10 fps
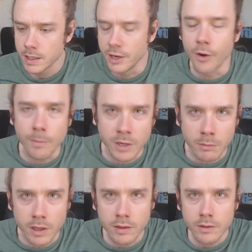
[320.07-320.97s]

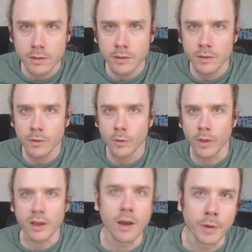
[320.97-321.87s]
interrupting me
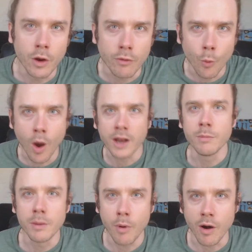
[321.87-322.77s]
or like coming over and wanting
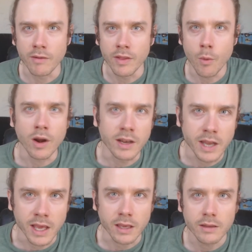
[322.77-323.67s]
to be a part of it. They wanted
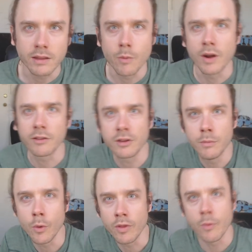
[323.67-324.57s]
to take, they wanted
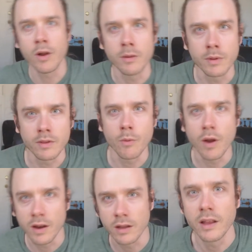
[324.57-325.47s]
some more, they wanted
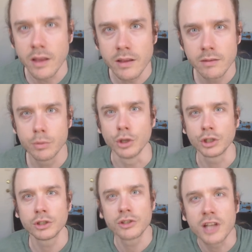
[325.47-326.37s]
to like
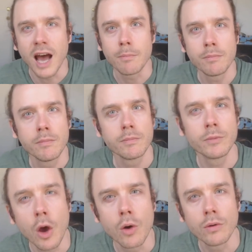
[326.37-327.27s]
push, stop,
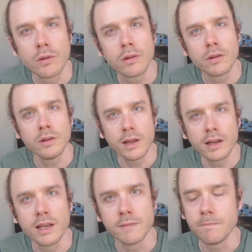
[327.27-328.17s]
go.
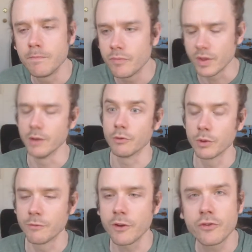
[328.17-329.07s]
And it
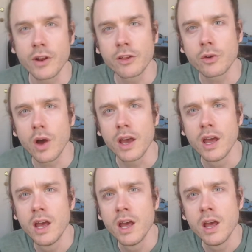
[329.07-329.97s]
was really frustrating, so I
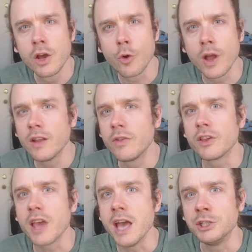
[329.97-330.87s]
created
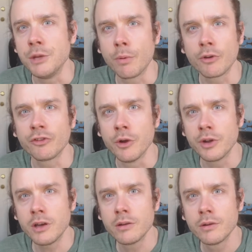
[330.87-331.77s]
this edgy
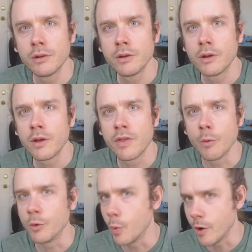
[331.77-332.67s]
persona
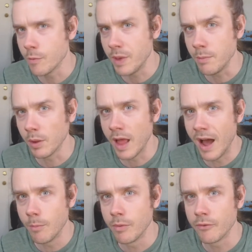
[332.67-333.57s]
that would weird people
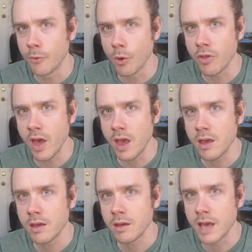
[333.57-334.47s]
out before
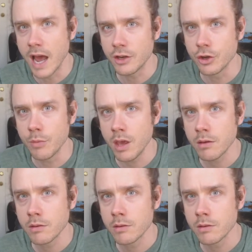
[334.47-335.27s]
they got to me